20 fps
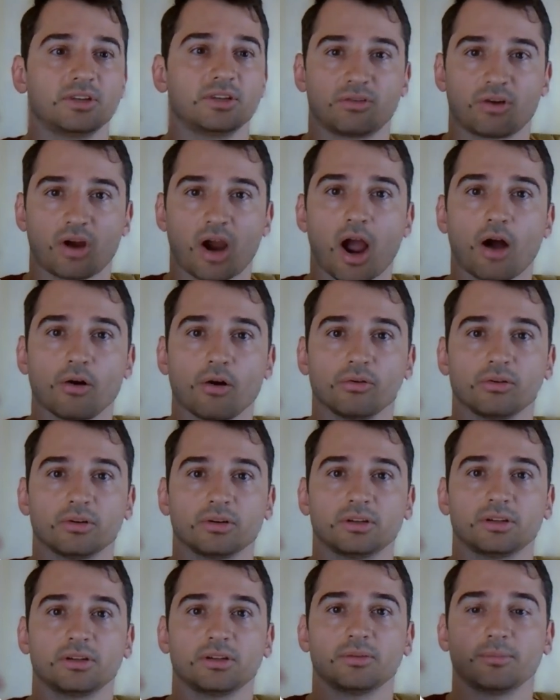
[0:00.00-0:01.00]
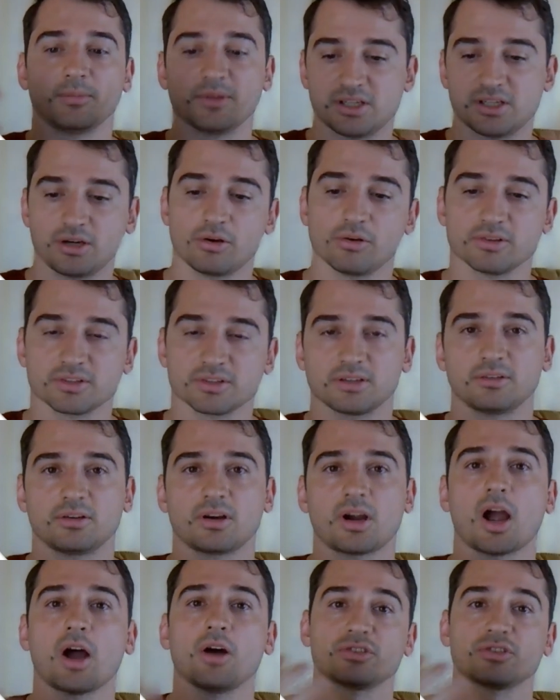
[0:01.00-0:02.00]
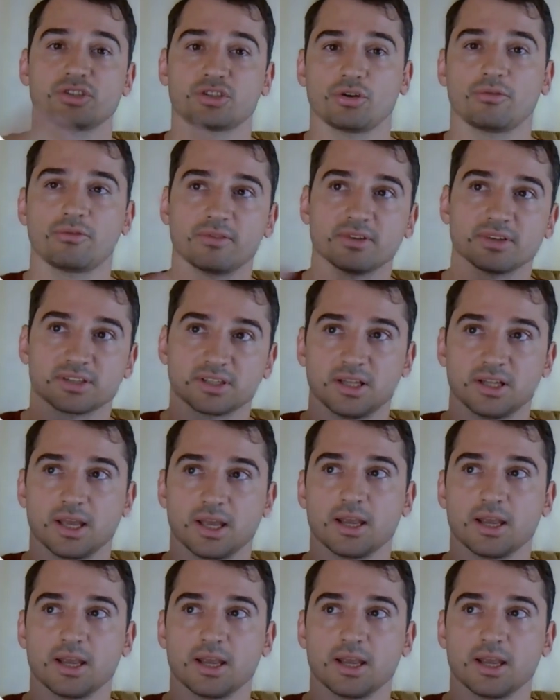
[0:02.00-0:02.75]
with Rihao materials and Rihao service,